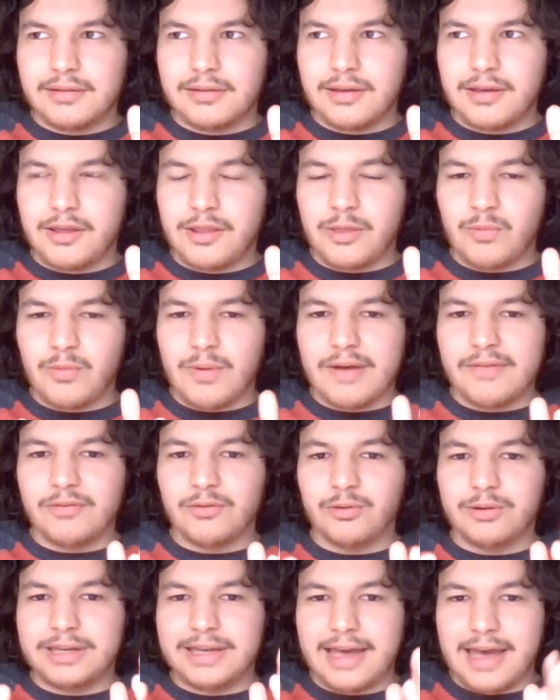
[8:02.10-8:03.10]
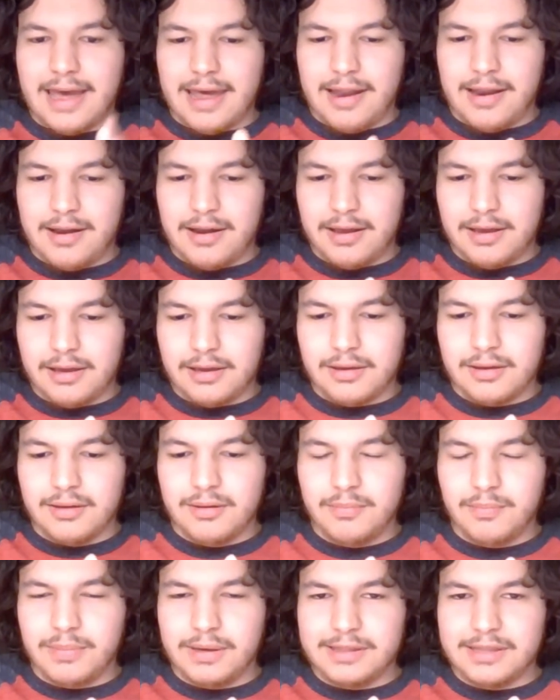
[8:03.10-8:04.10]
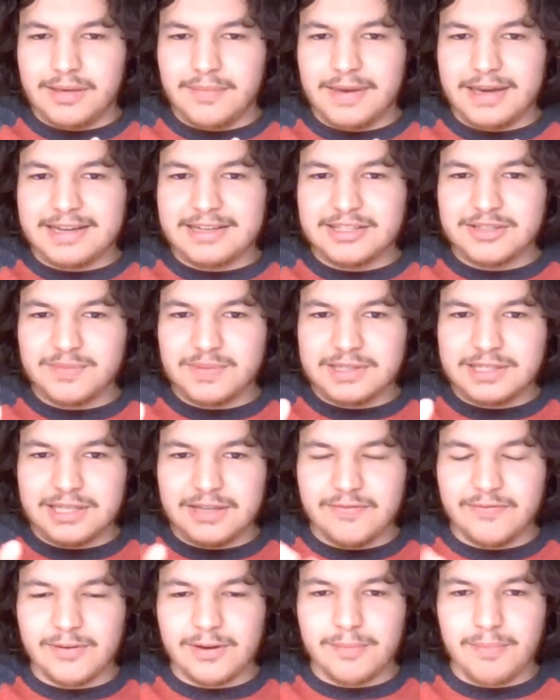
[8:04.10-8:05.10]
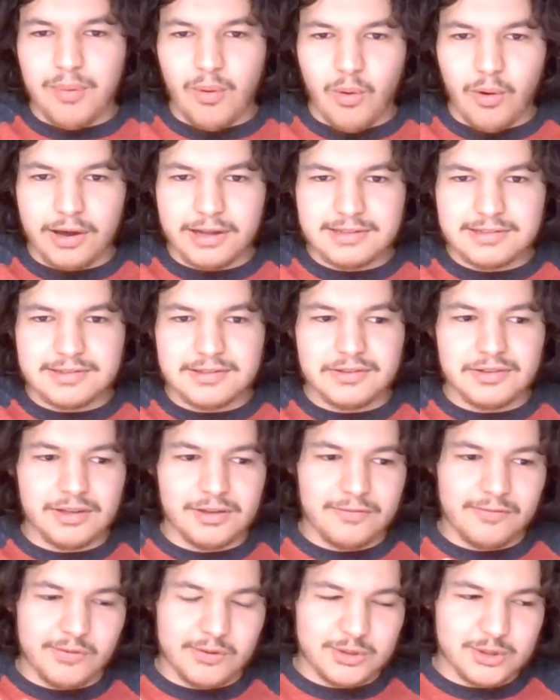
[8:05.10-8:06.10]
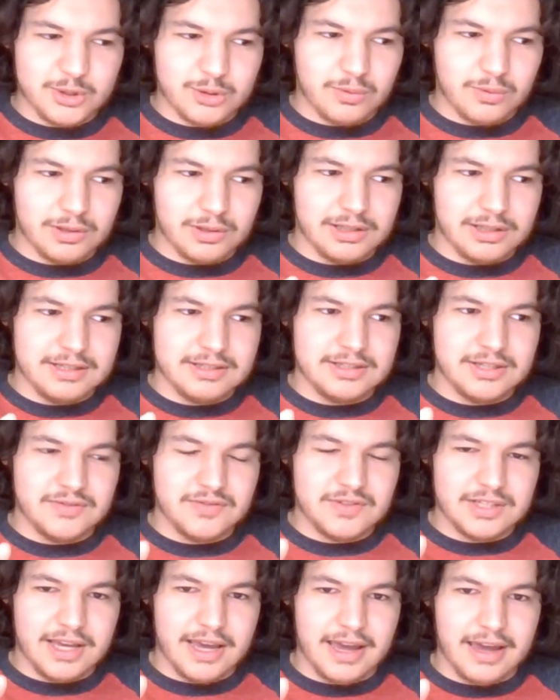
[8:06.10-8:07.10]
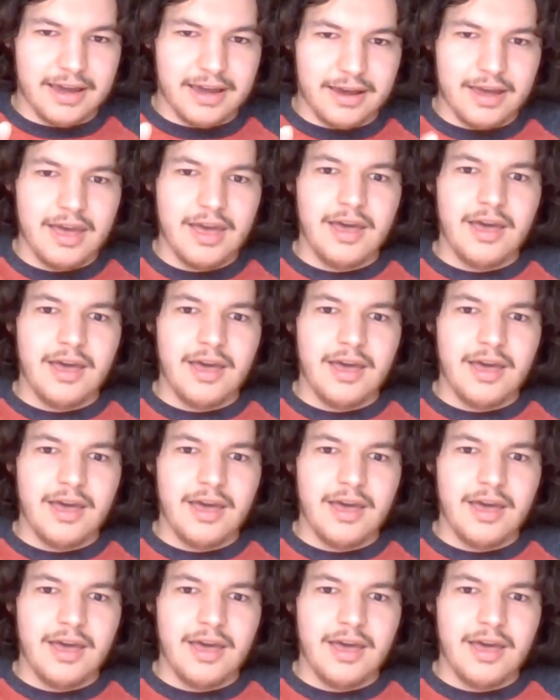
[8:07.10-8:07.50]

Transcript: Reverie ending. But they make a specific point in the official release of saying